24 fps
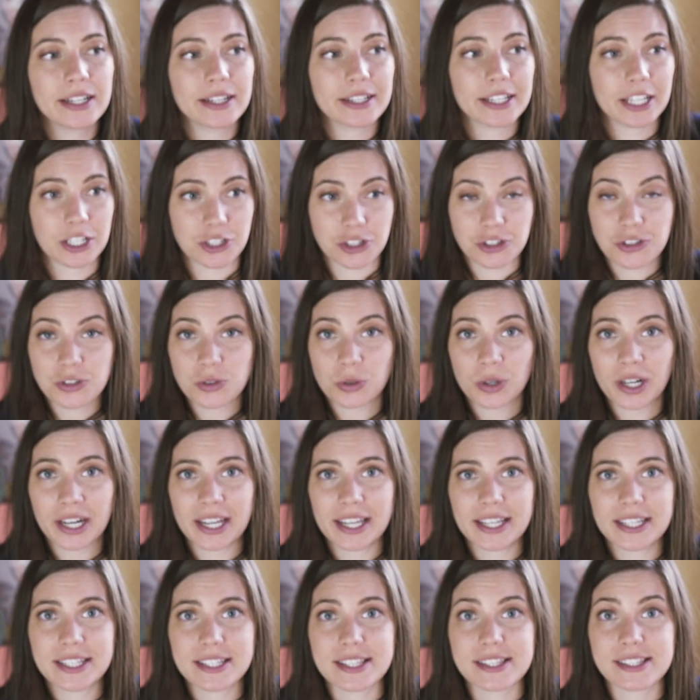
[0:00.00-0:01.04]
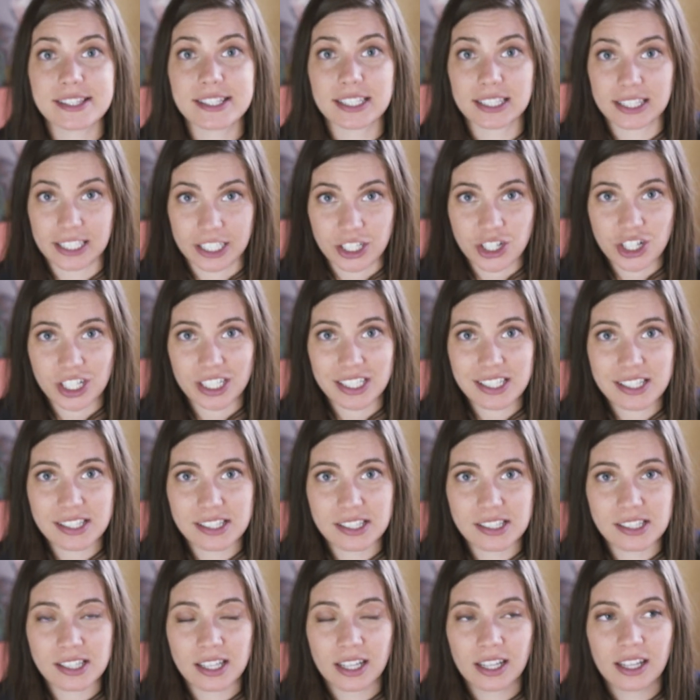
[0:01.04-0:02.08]
Kitchen Story is
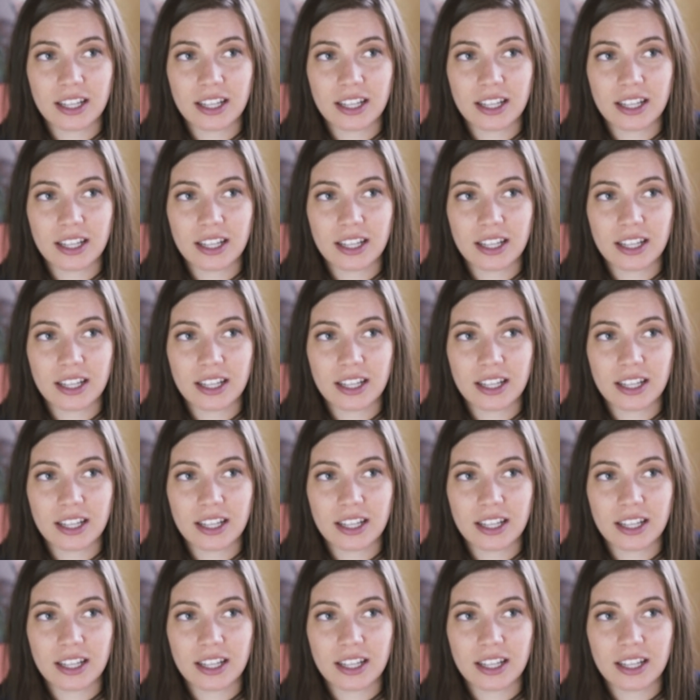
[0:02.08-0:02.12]
delicious.